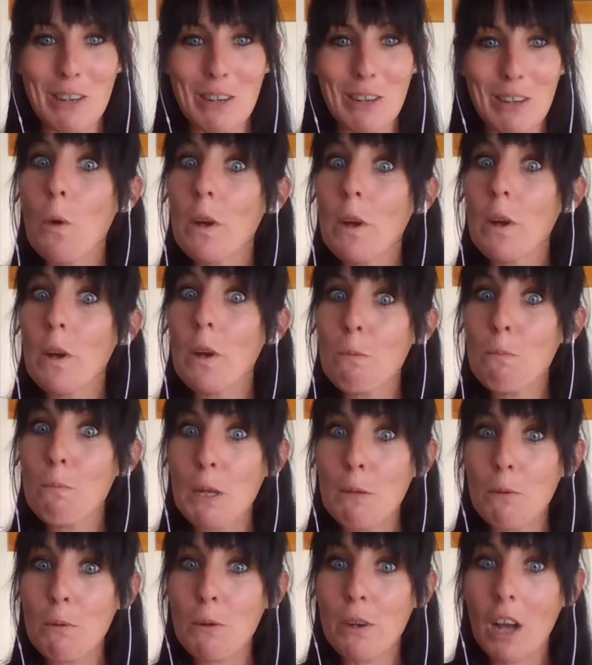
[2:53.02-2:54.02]
what do
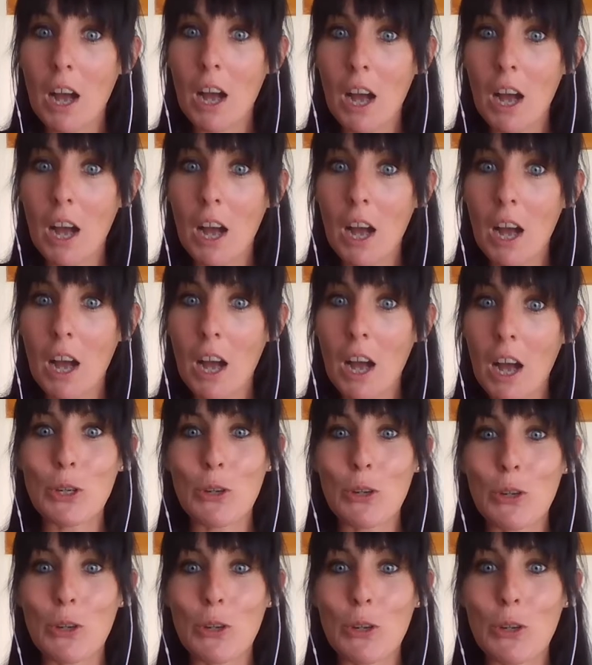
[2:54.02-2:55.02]
people come to
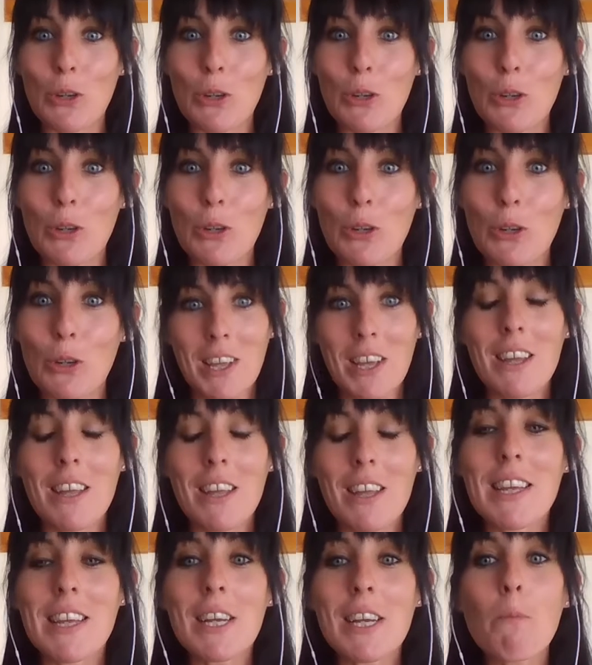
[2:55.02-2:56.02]
you for?
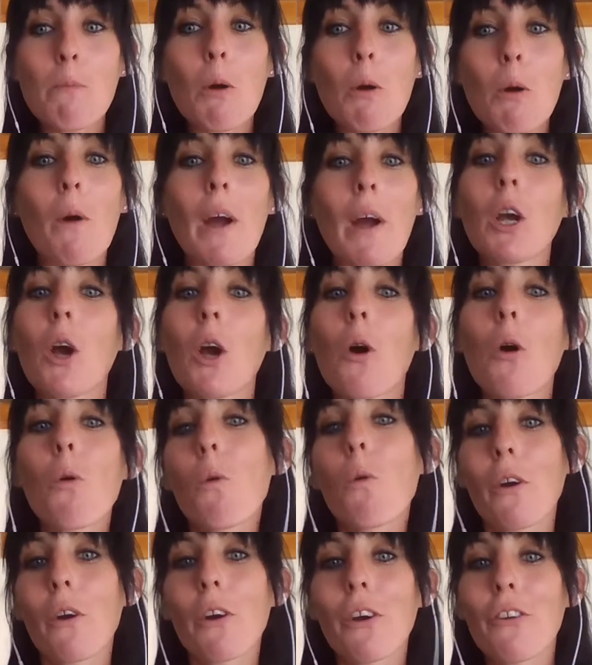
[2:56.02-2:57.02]
Think about why
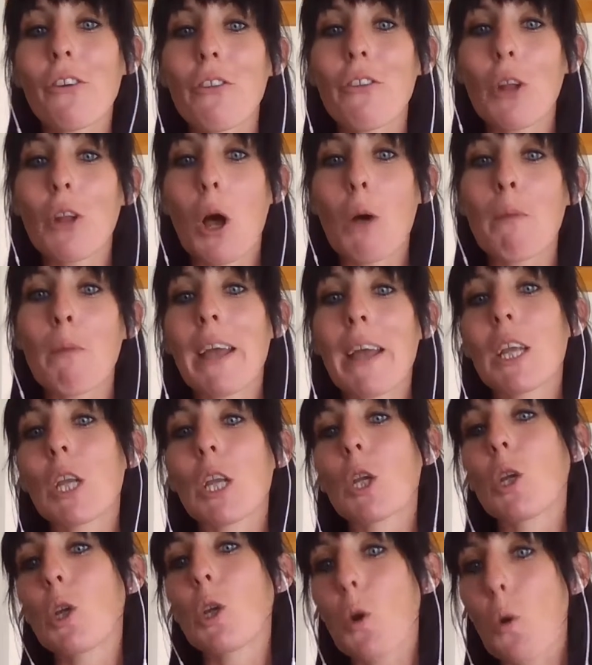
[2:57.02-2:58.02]
coworkers stop at
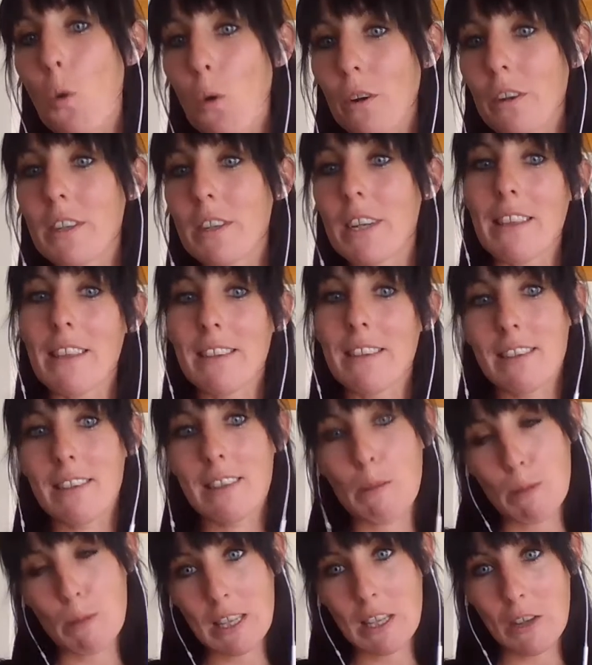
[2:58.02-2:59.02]
your desk
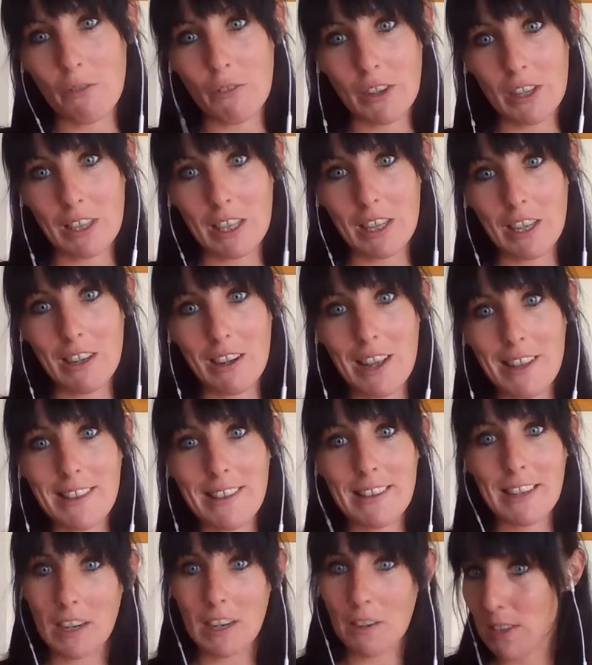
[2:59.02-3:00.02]
specifically
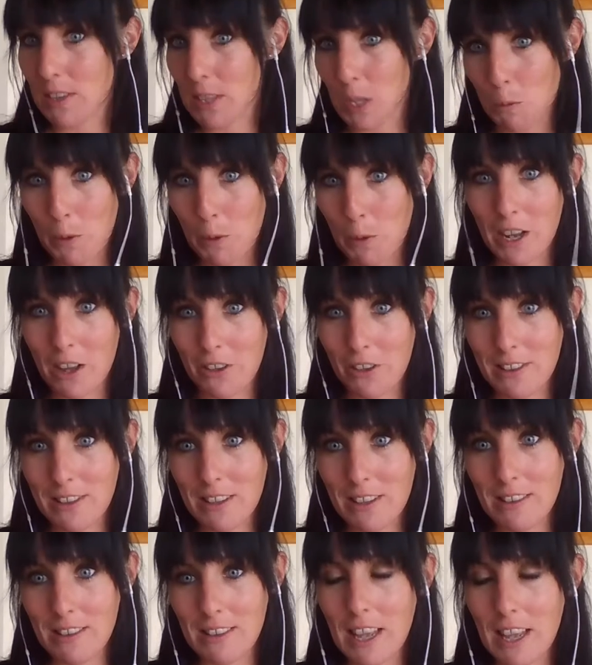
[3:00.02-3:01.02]
instead of someone
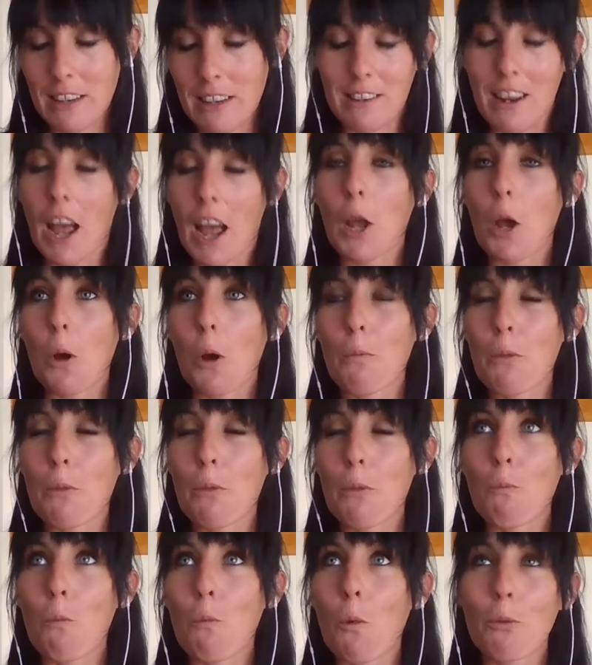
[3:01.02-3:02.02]
else's. And I hope
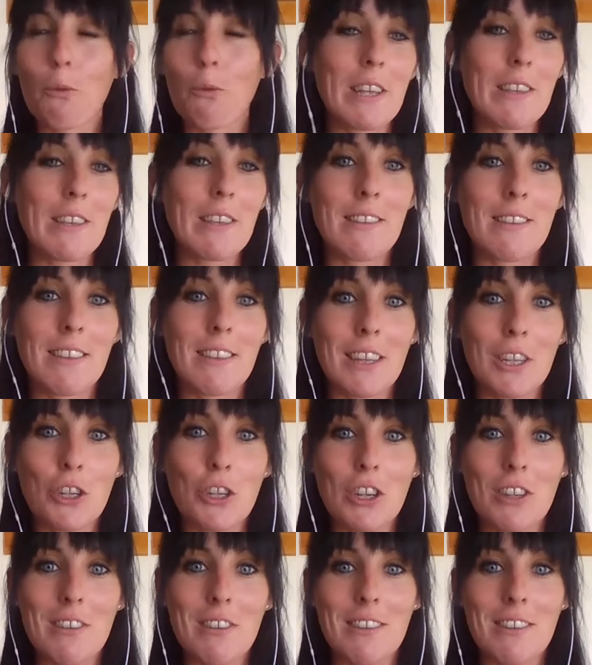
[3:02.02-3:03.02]
there's more reasons than
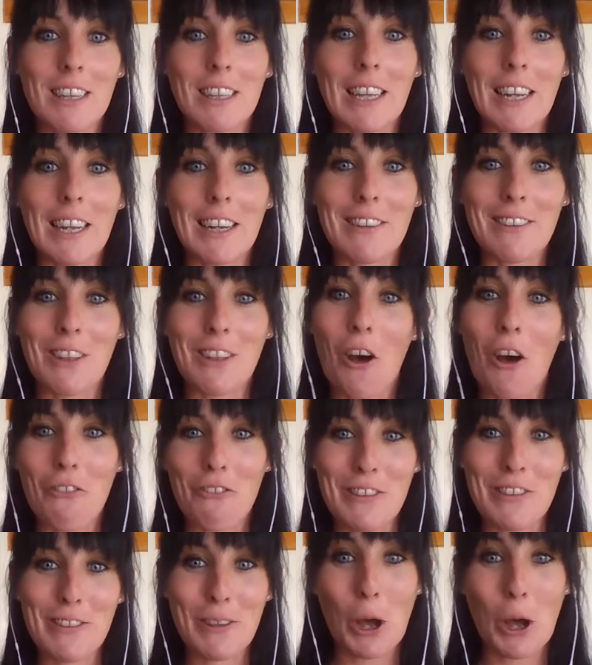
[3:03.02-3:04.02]
just the latest office